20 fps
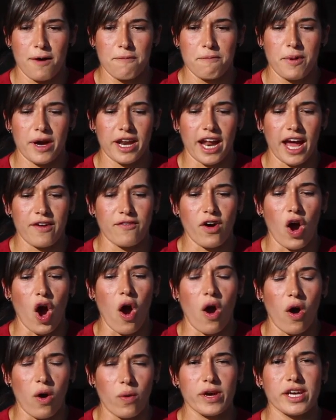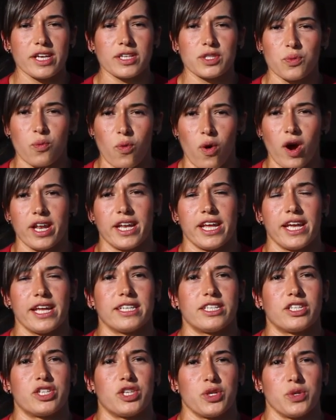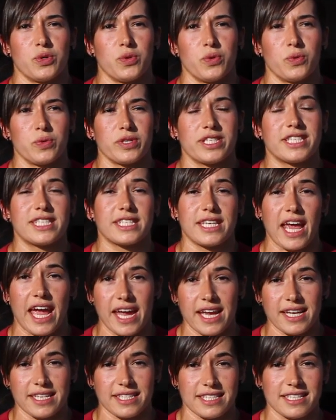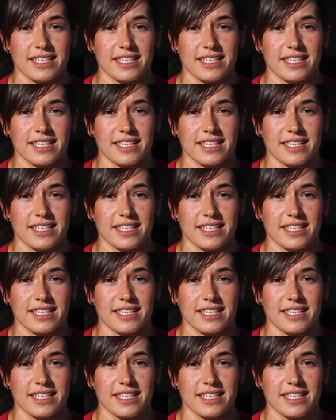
but I've always wanted to skate,